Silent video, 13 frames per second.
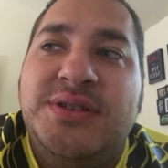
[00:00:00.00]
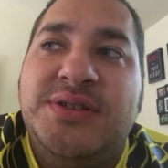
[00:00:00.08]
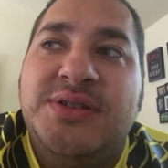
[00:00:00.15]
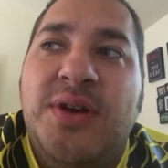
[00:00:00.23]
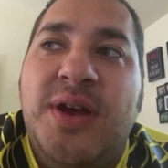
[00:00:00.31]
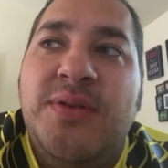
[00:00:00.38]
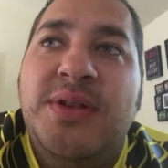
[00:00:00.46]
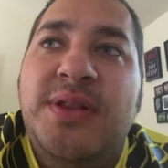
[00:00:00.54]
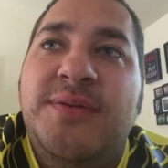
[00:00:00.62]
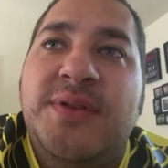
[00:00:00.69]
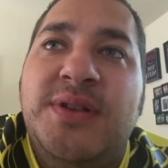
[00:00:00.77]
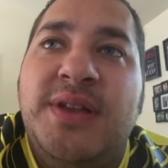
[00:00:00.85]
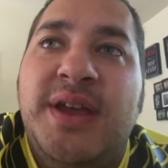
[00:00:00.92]
So I really
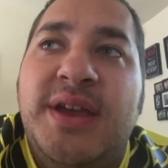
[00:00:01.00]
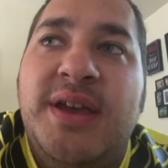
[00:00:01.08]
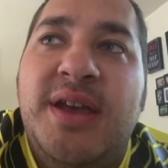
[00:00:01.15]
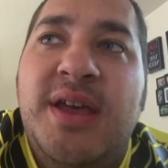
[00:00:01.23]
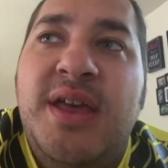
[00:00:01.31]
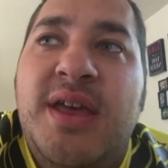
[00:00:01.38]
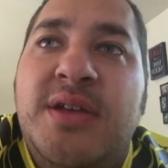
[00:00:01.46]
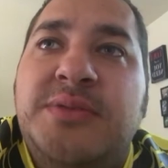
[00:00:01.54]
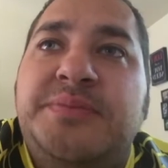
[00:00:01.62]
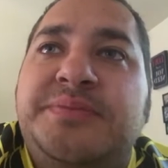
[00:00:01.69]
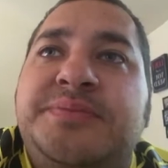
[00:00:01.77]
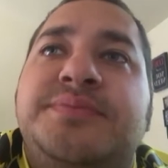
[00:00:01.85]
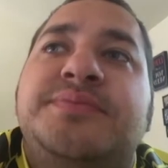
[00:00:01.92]
feel like
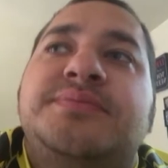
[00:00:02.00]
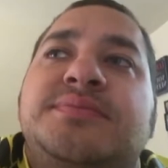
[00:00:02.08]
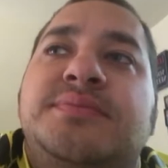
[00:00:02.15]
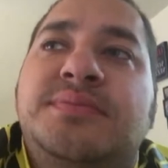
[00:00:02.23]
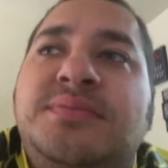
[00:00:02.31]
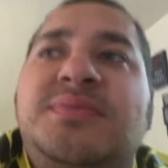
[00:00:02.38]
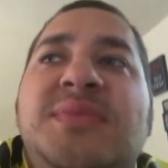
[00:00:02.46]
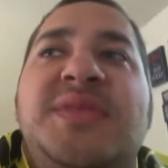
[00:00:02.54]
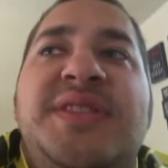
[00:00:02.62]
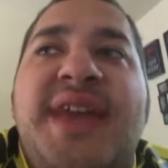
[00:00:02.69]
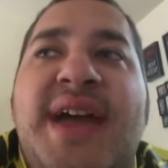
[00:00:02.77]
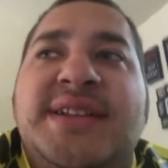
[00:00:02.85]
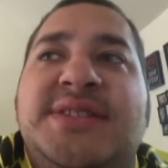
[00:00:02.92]

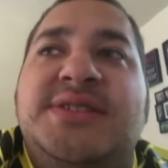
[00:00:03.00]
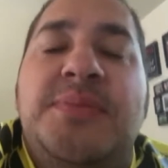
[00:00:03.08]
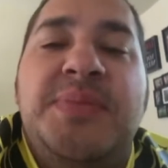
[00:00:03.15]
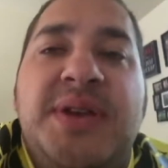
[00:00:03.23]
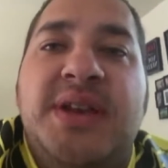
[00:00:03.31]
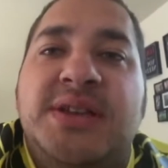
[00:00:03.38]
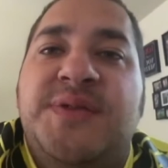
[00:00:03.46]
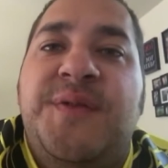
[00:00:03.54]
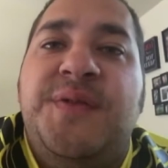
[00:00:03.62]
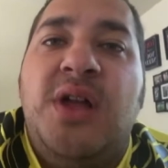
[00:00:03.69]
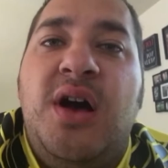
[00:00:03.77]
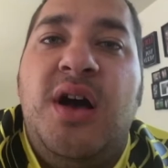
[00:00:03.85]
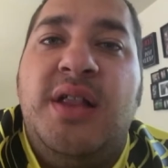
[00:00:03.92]
that's the biggest
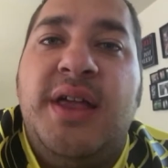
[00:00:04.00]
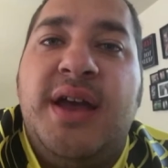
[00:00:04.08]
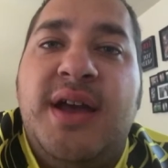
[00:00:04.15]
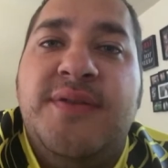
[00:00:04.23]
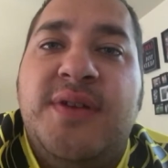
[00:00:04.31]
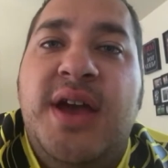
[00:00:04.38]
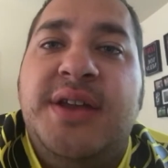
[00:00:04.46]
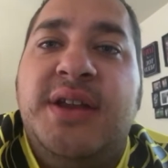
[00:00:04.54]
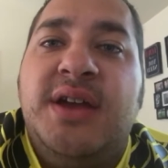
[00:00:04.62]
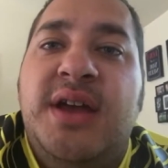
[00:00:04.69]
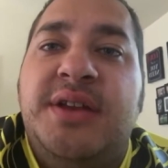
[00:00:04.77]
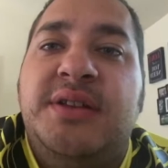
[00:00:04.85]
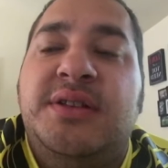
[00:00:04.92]
flaw. Like I've kind of
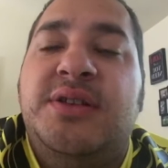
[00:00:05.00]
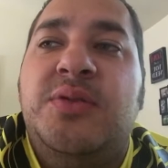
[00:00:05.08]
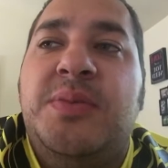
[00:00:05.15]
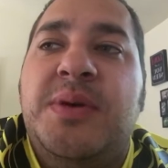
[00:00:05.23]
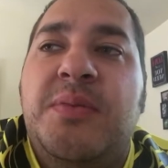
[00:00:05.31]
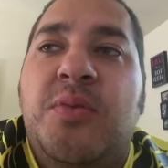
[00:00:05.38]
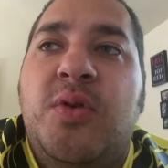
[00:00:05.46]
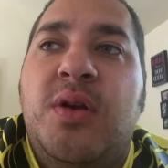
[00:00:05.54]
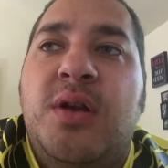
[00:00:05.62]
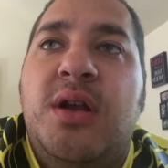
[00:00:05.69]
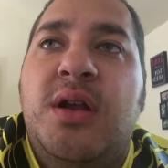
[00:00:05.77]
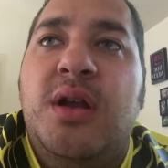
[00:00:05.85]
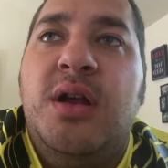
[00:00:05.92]
gotten a little bit
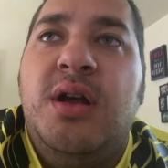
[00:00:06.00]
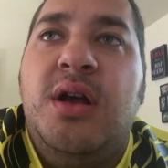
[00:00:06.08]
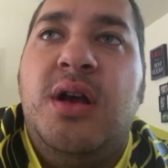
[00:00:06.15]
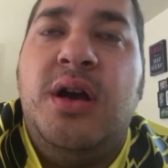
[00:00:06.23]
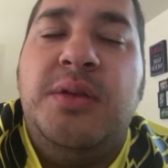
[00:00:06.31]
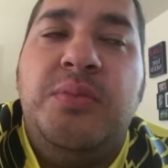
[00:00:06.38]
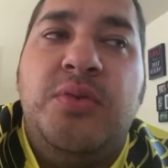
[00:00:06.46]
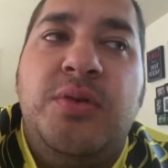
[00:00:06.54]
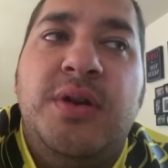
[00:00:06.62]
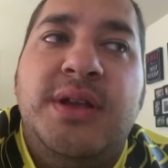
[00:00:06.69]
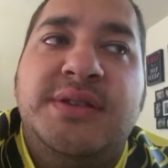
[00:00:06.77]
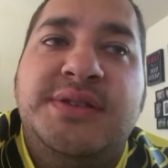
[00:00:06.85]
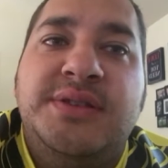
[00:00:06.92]
more on board.
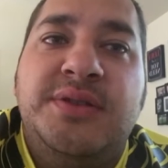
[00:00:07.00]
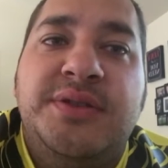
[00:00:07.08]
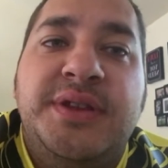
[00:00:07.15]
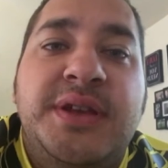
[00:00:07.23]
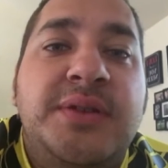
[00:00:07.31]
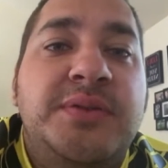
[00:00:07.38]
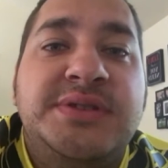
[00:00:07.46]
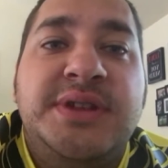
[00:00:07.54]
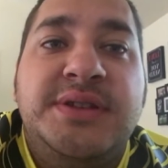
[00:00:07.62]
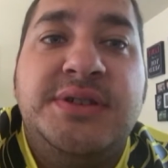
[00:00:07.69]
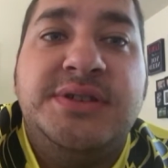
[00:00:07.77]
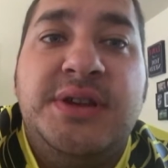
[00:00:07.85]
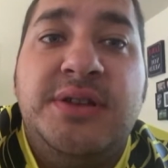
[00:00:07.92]
I still don't think it was
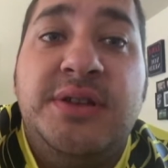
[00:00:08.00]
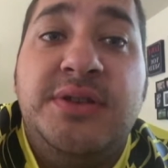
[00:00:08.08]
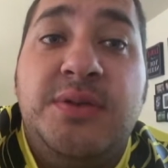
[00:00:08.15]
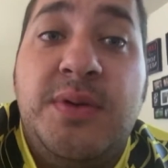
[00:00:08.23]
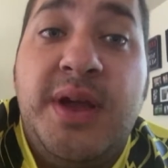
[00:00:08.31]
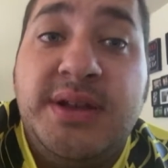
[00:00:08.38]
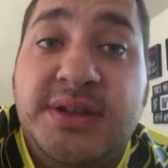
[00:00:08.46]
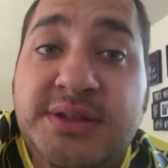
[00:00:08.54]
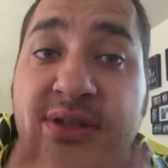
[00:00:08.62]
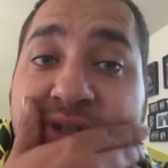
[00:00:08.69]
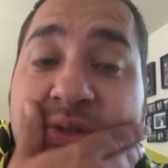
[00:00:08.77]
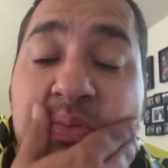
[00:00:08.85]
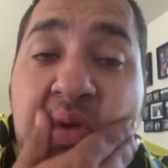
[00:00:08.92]
necessarily the right
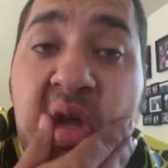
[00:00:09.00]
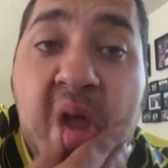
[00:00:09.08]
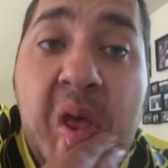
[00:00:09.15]
decision, but